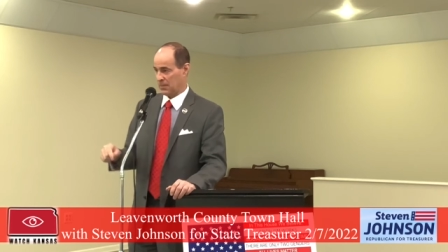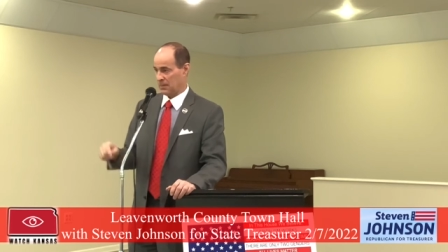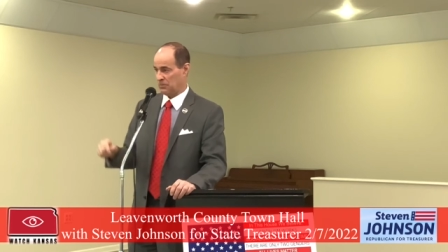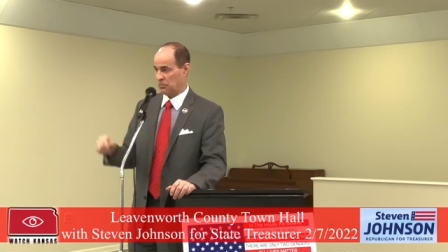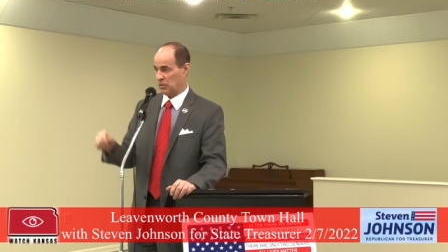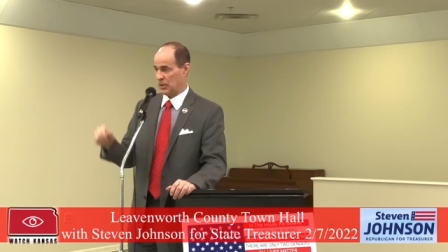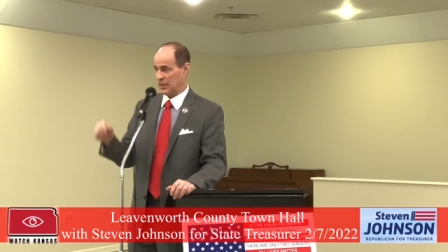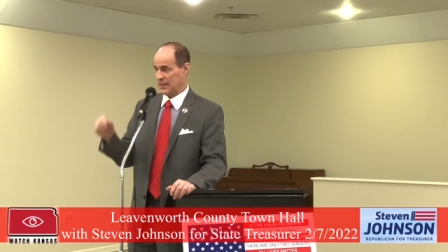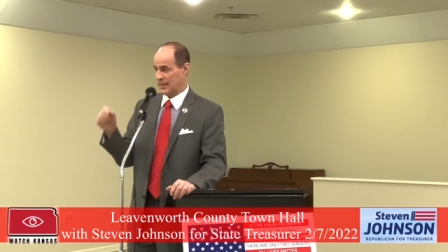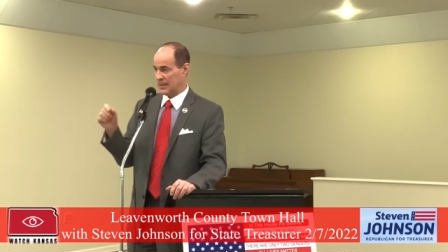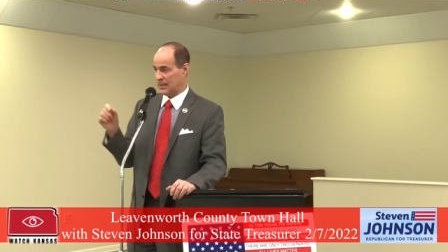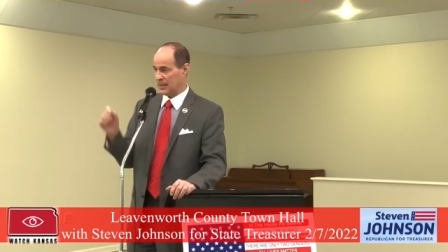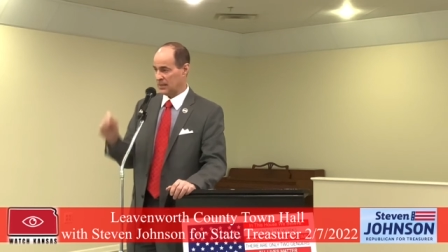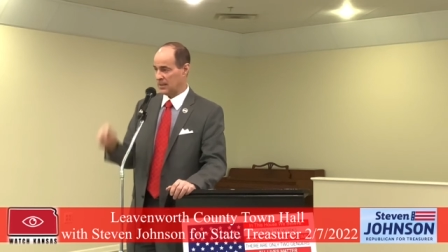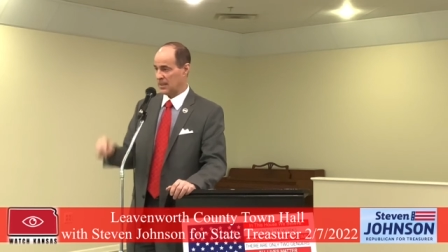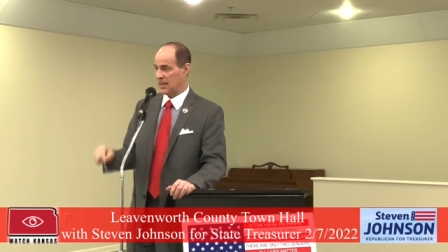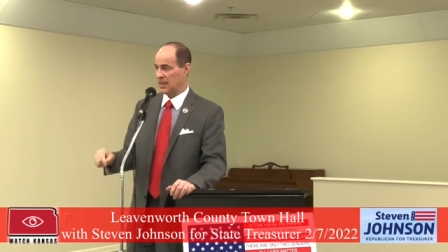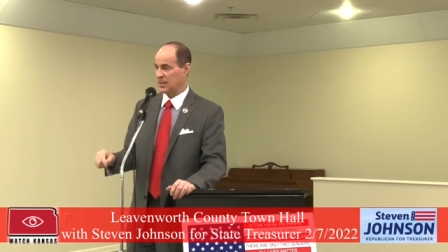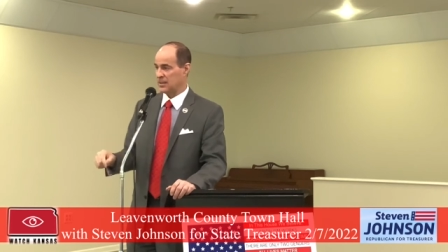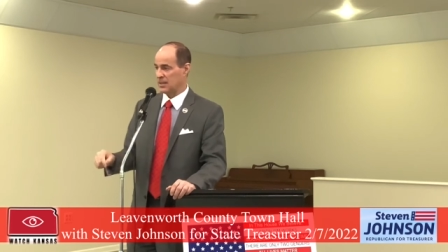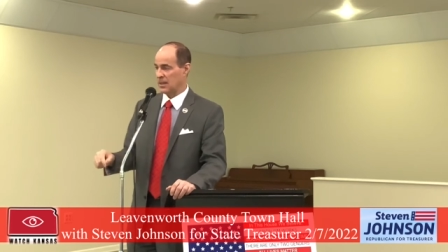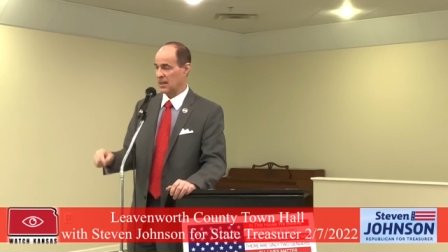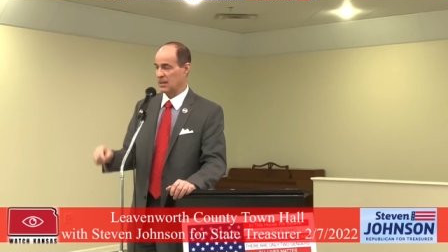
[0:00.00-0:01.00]
If we can get
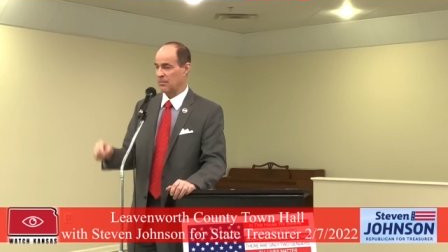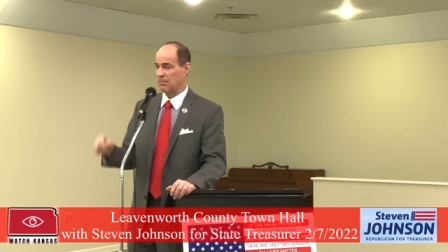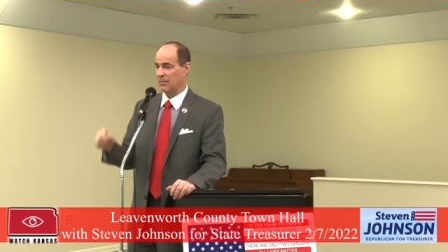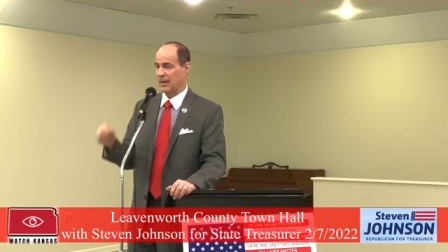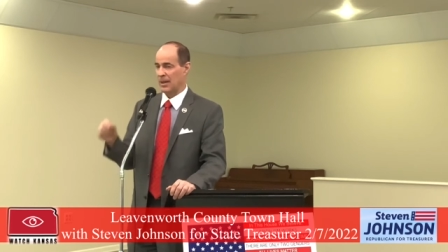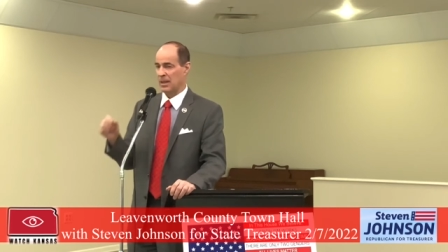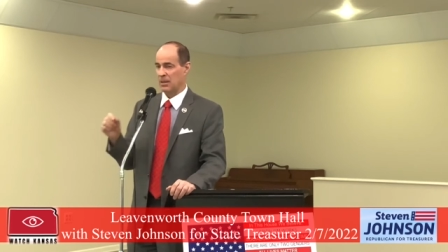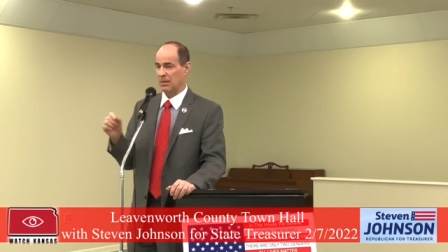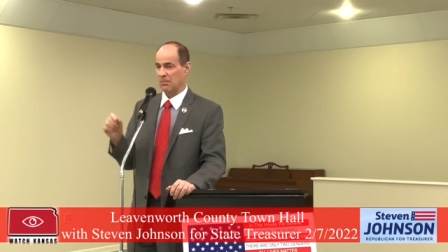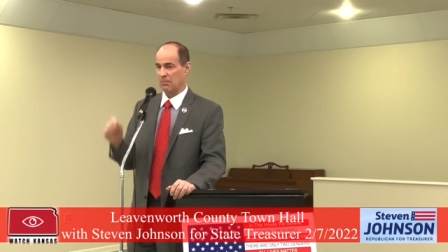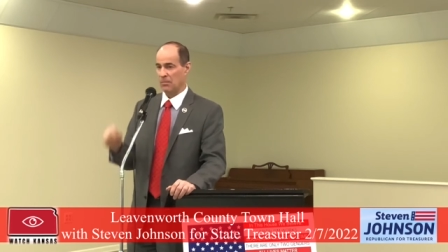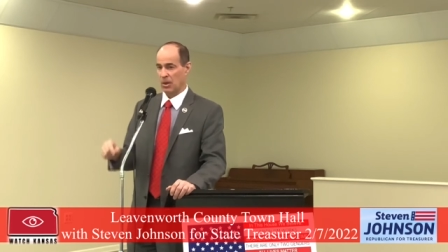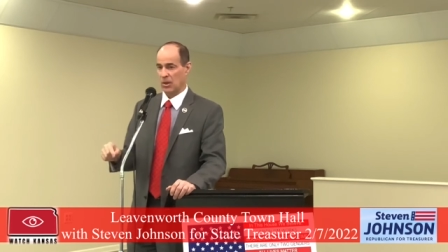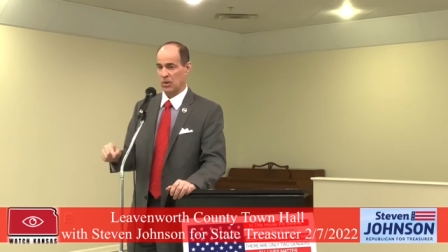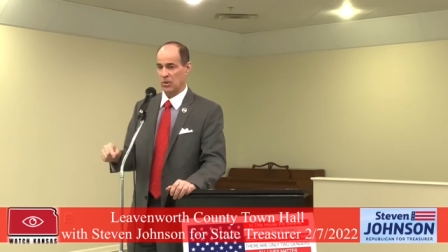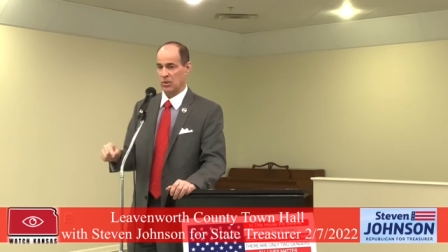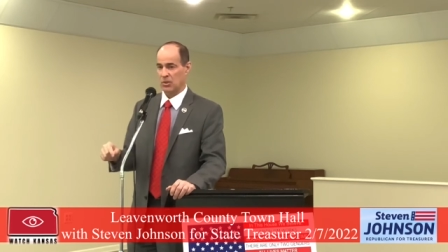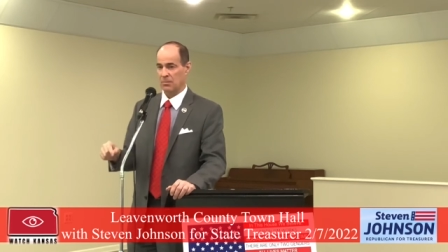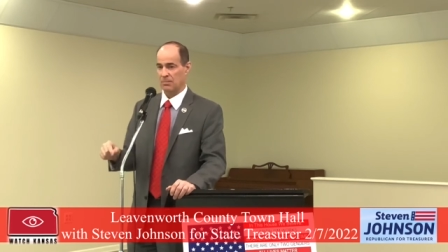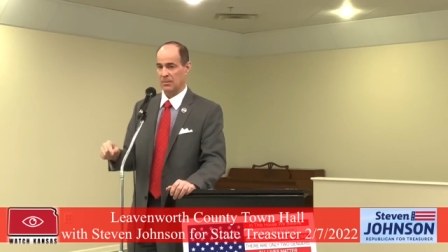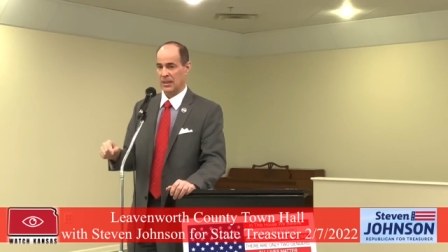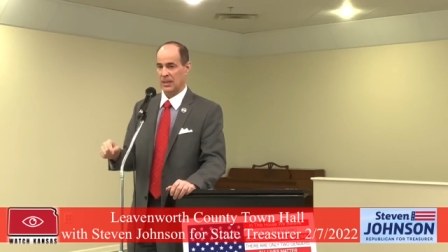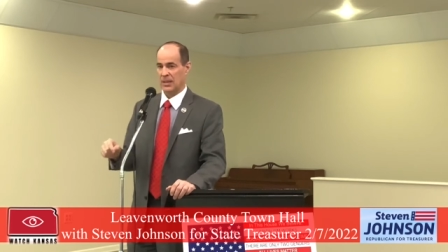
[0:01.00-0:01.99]
that done by the
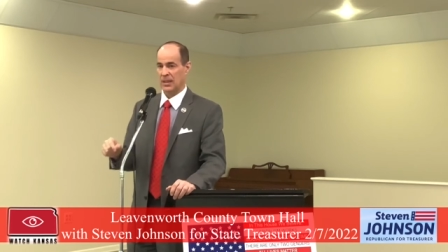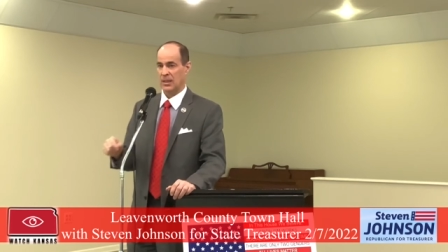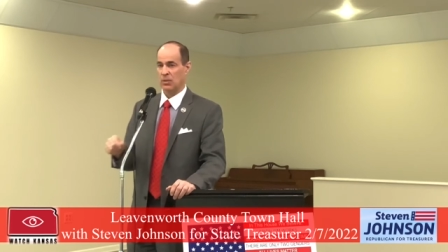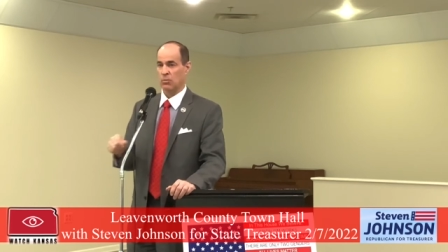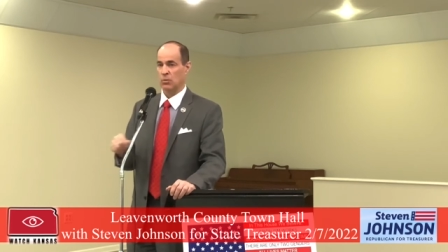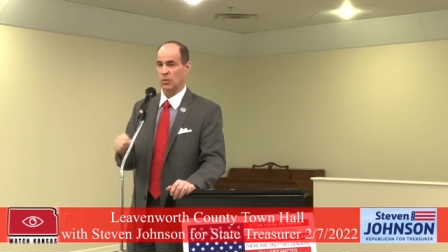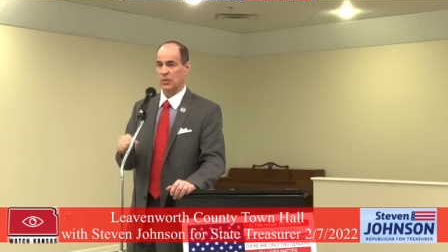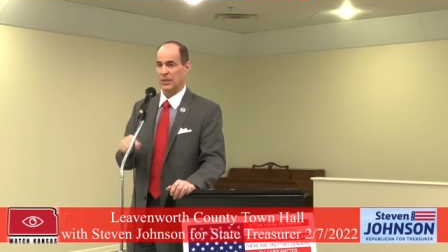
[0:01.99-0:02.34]
March meeting,